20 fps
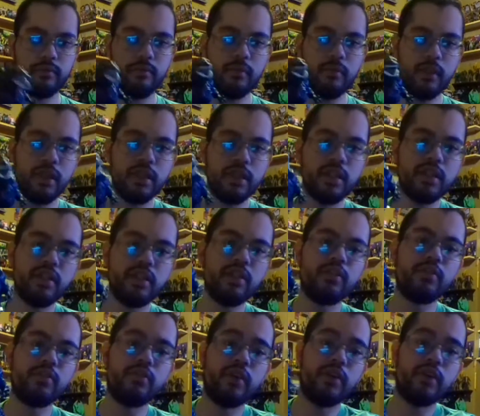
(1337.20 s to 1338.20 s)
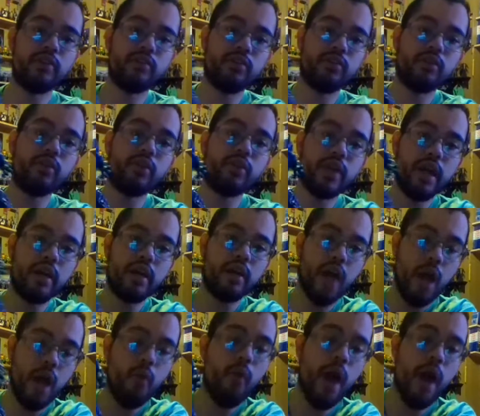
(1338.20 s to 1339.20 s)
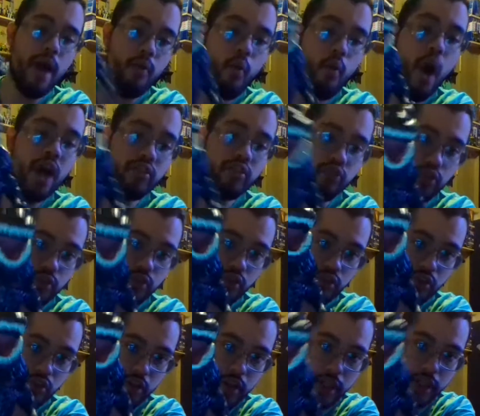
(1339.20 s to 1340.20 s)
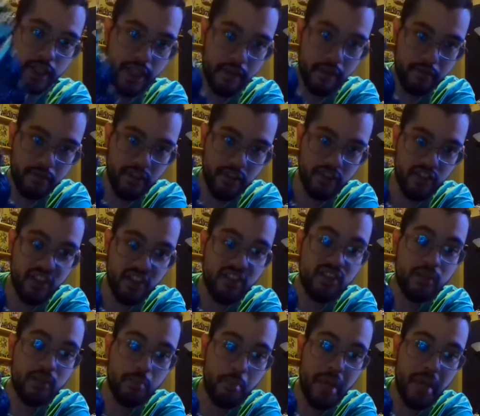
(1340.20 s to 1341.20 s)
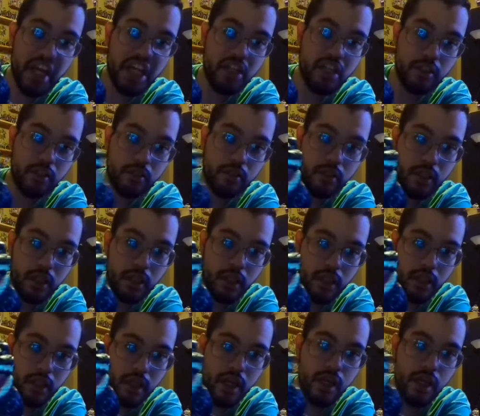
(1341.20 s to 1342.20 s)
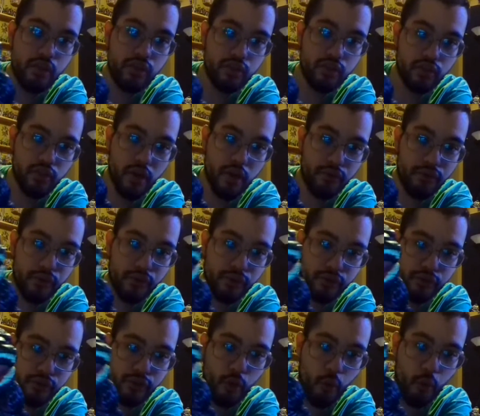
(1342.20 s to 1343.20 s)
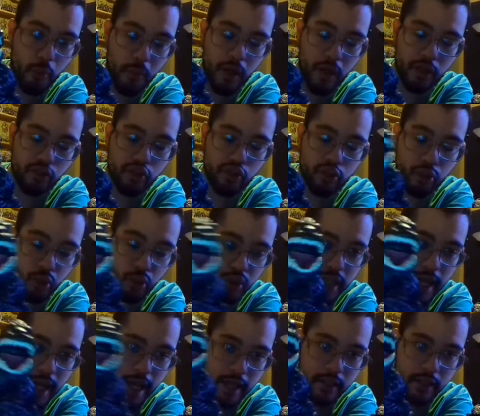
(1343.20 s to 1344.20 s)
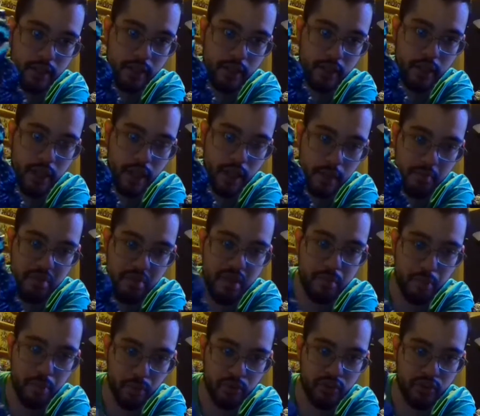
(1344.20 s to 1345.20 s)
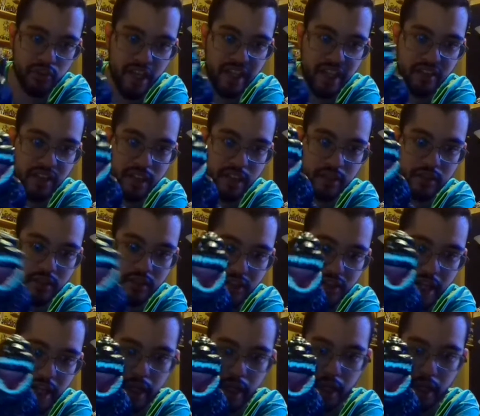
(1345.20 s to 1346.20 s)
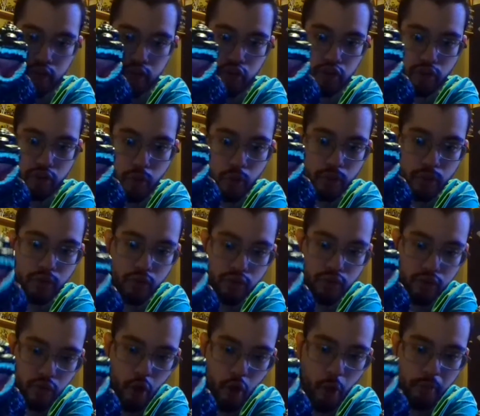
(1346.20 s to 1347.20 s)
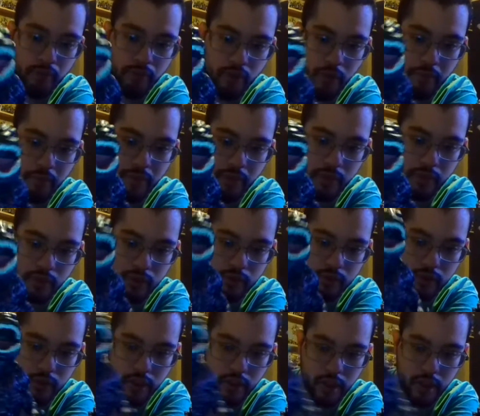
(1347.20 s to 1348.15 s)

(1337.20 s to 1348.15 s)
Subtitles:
Look at that thing's face. Look at it. I want you to stare at that face. It's in pain. It suffered so much. Look at it. People said that NECA stole the scope from this.